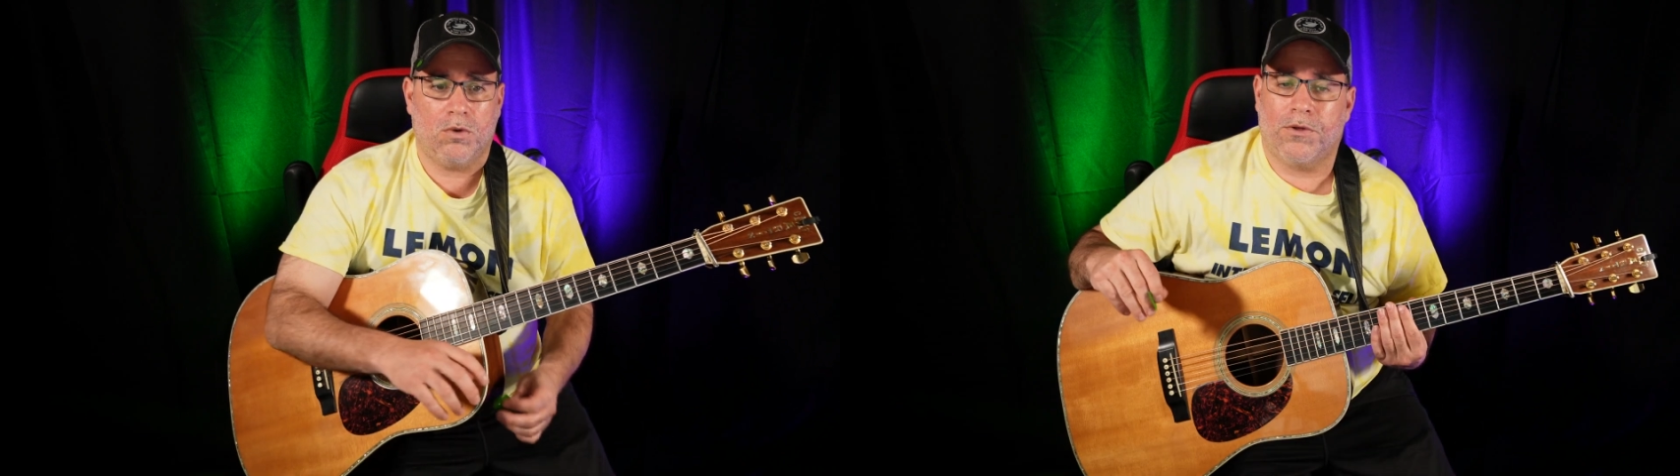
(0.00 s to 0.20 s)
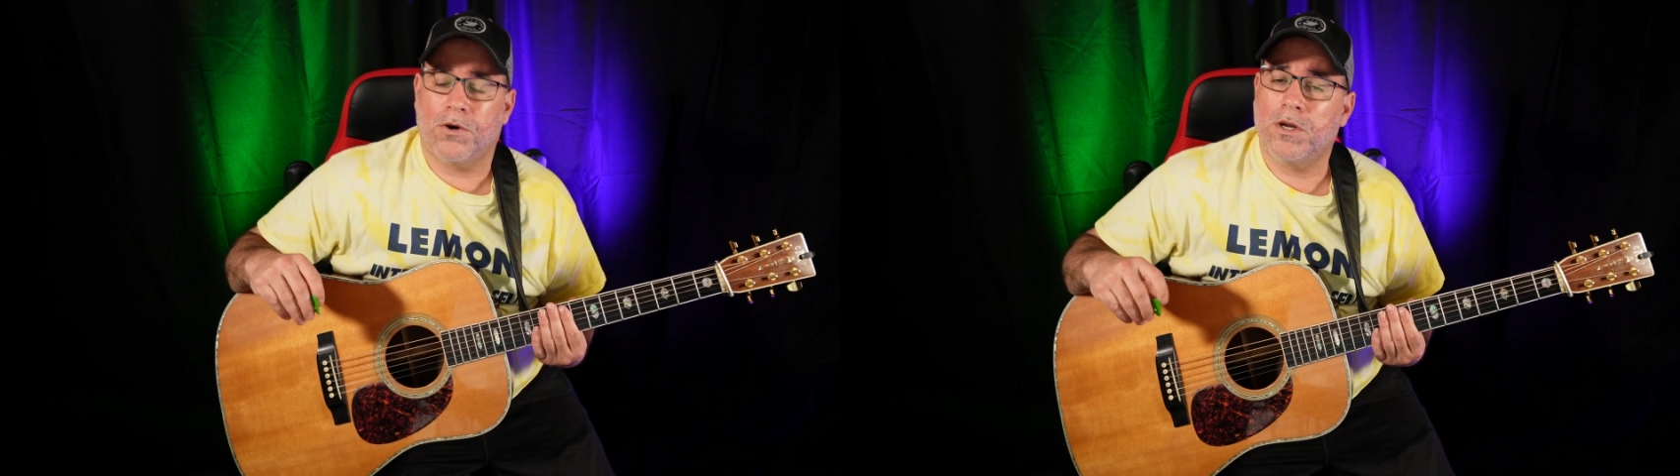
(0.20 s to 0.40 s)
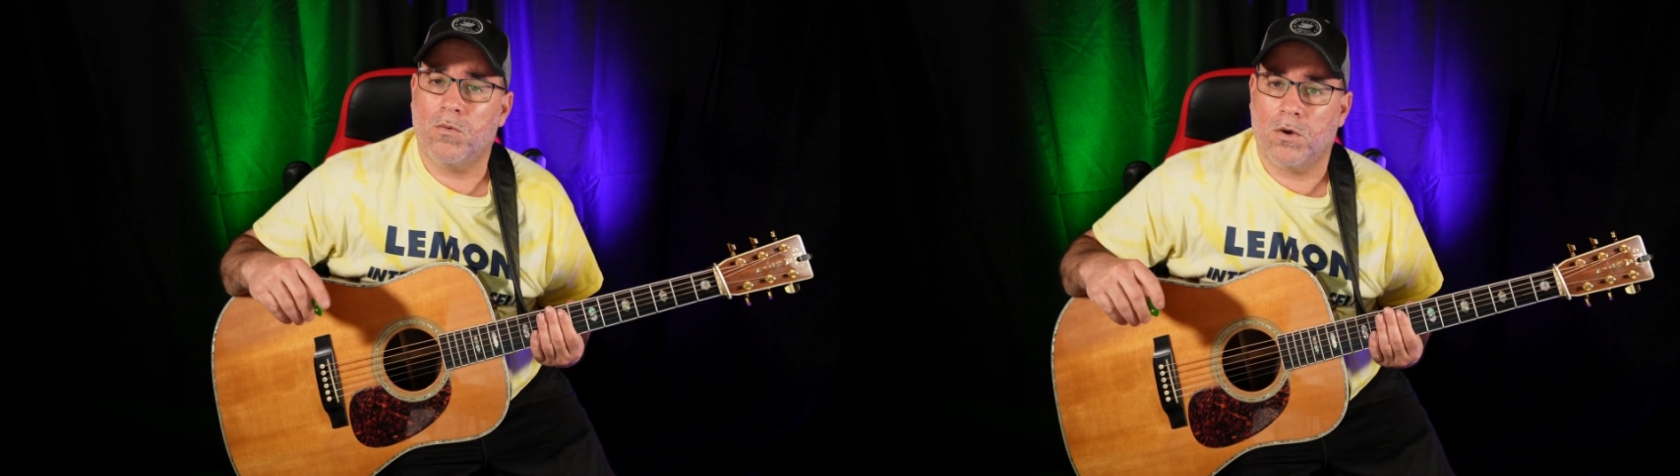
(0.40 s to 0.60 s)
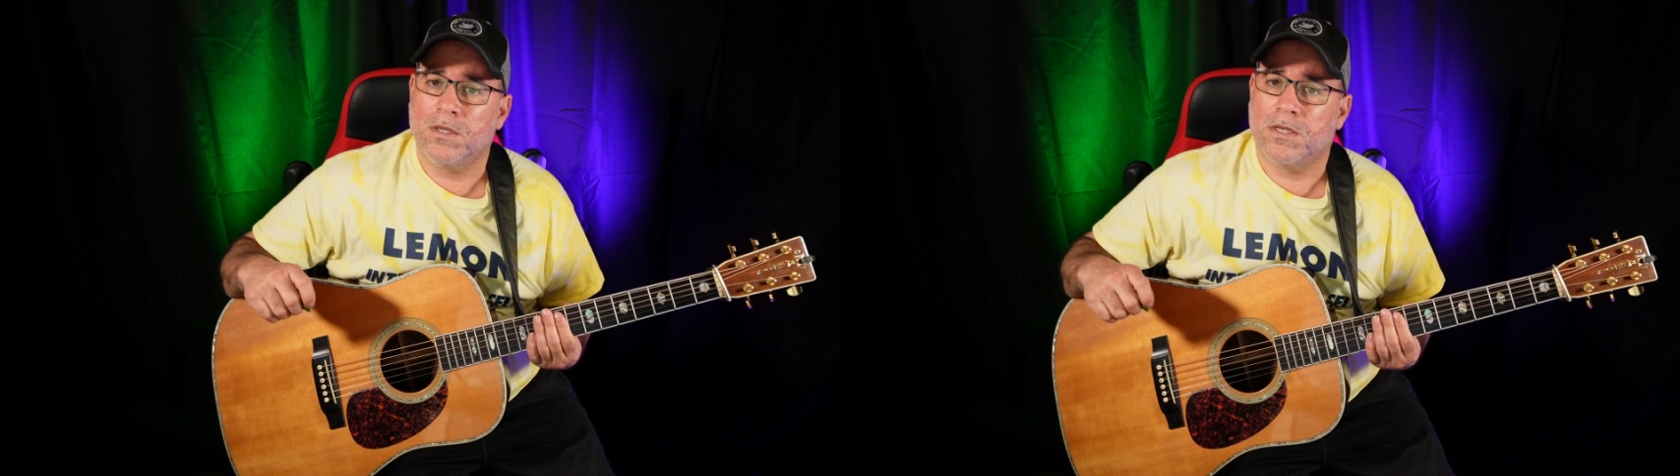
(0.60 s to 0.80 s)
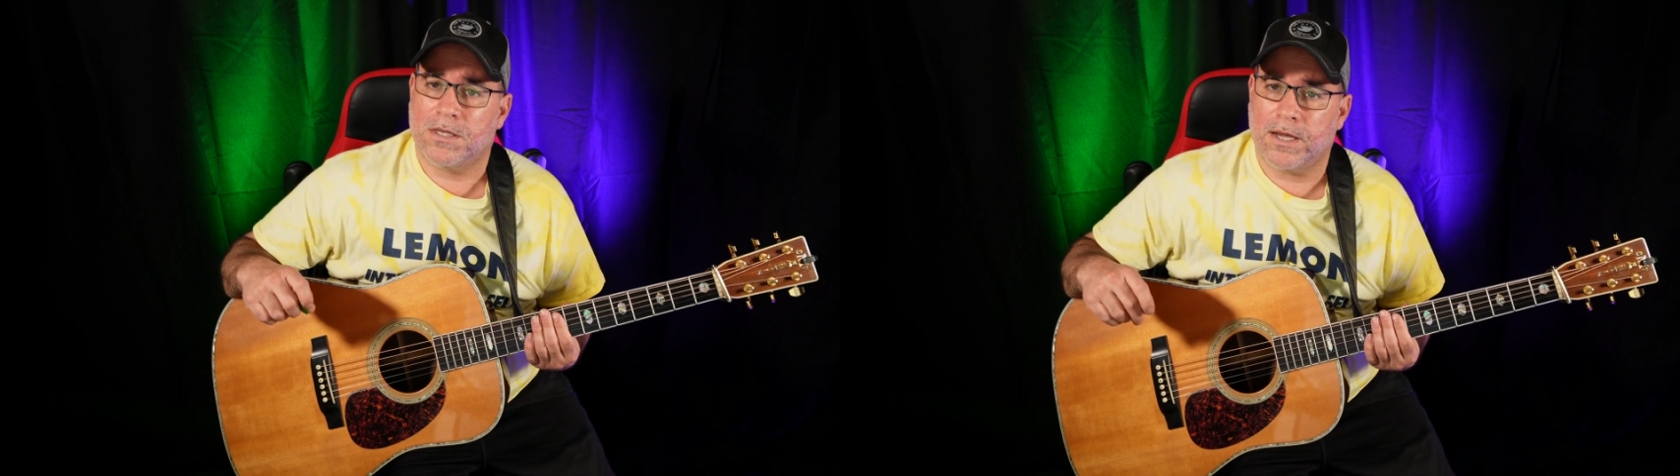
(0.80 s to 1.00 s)
31
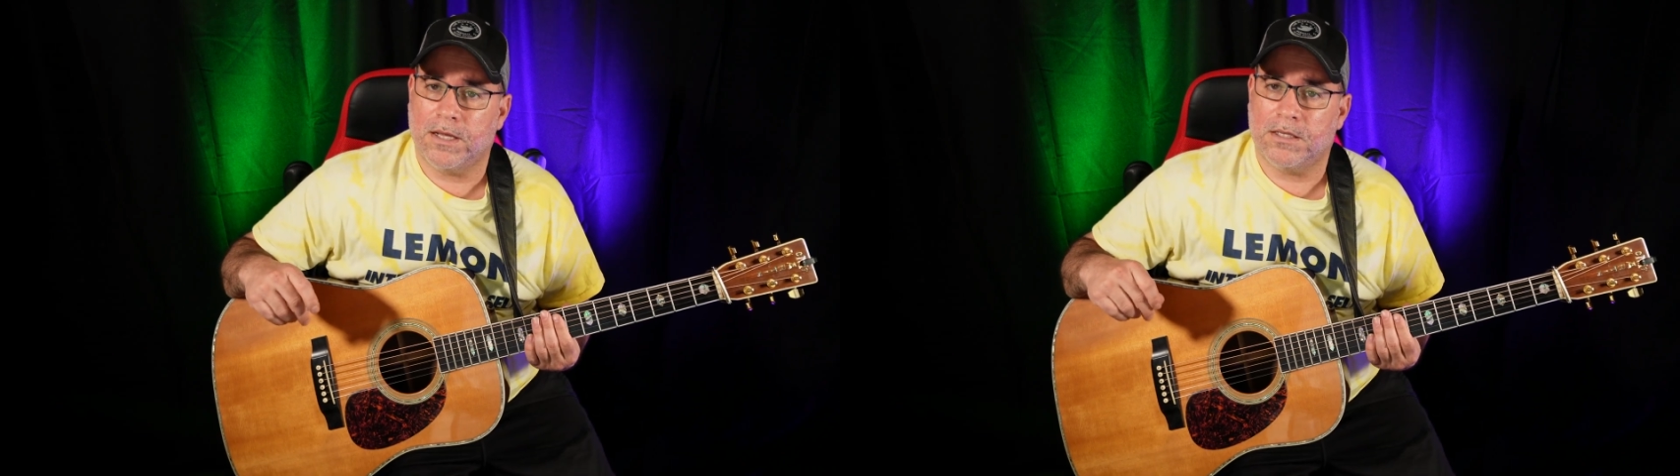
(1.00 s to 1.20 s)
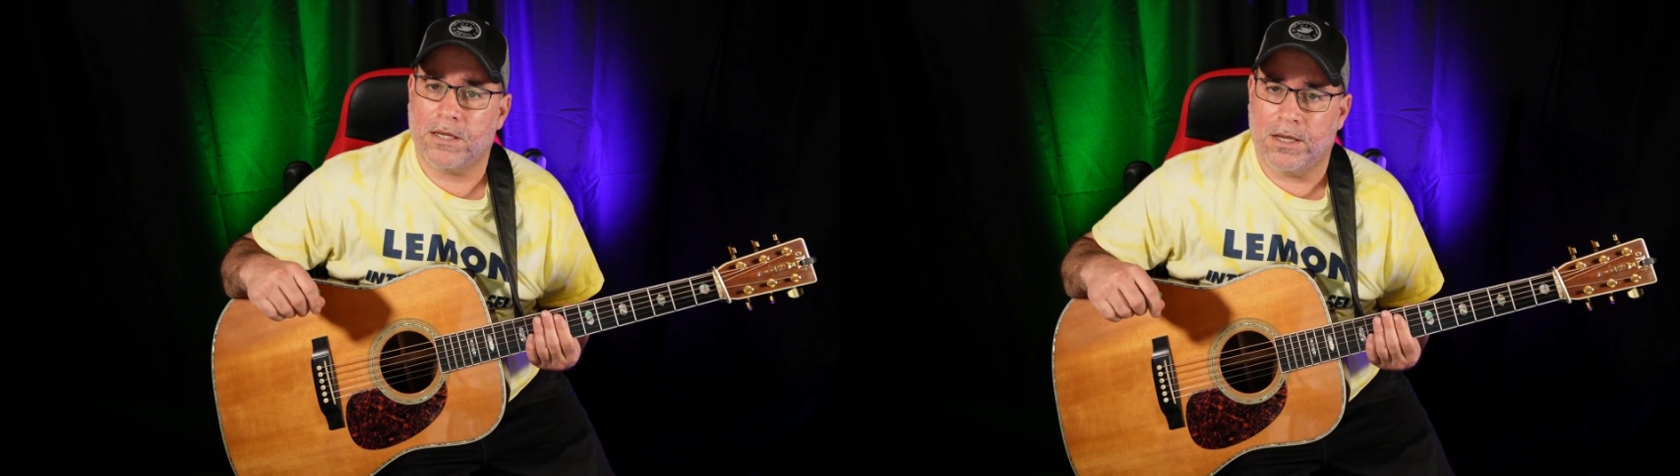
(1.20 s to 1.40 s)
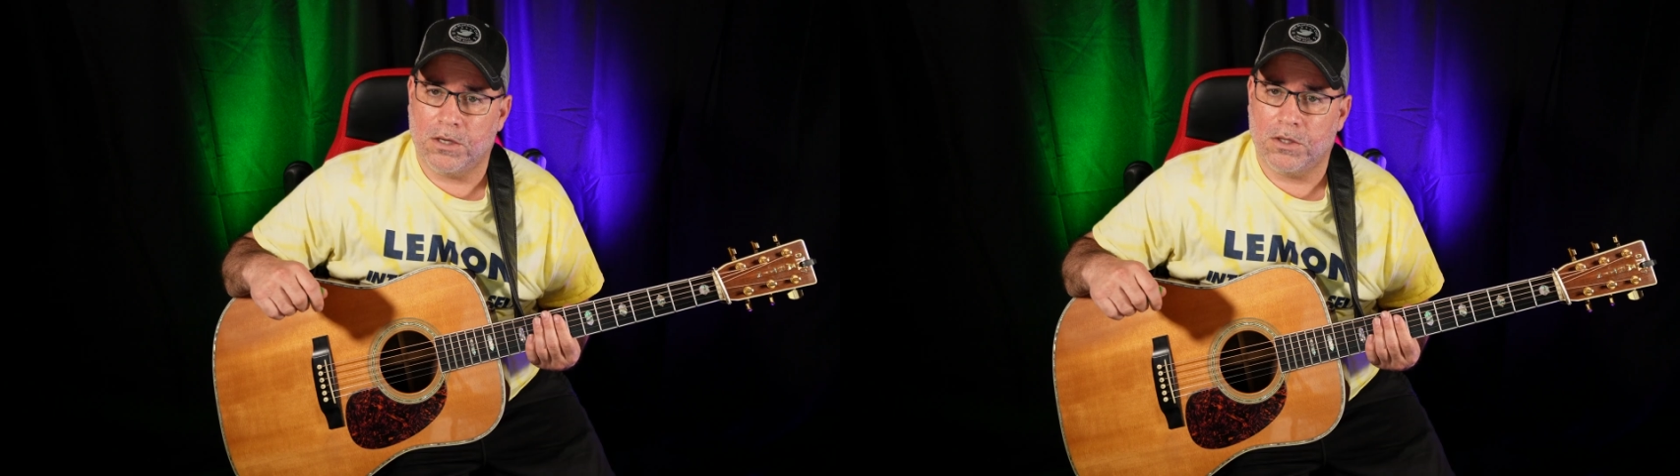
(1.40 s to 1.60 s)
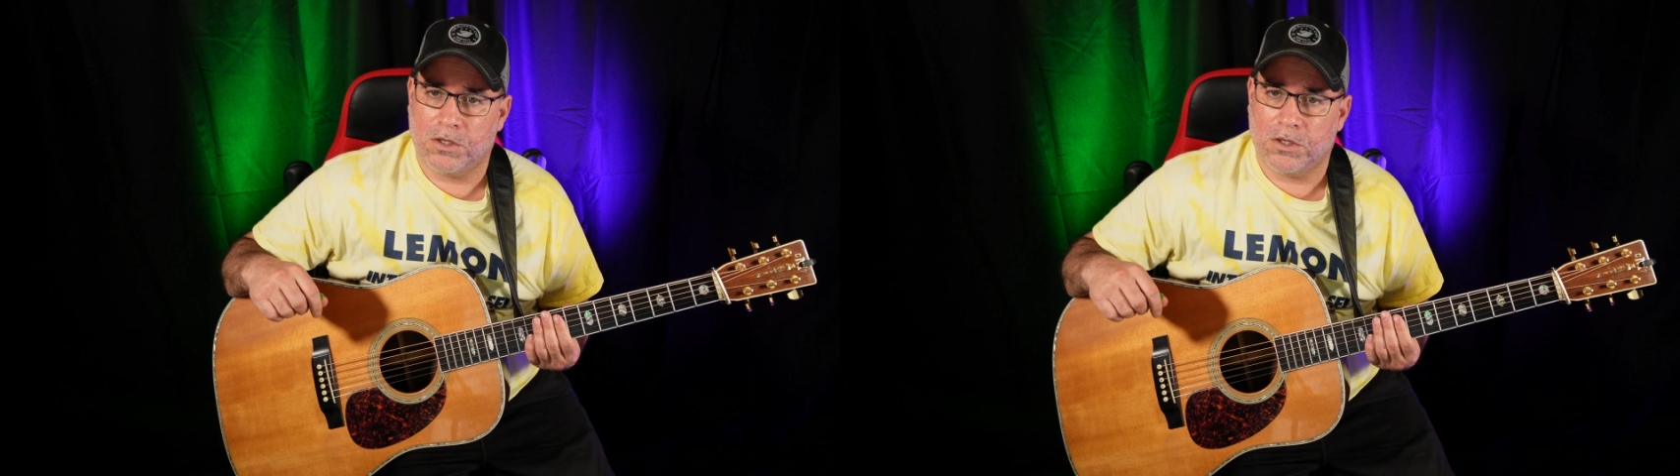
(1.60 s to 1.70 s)
seconds into the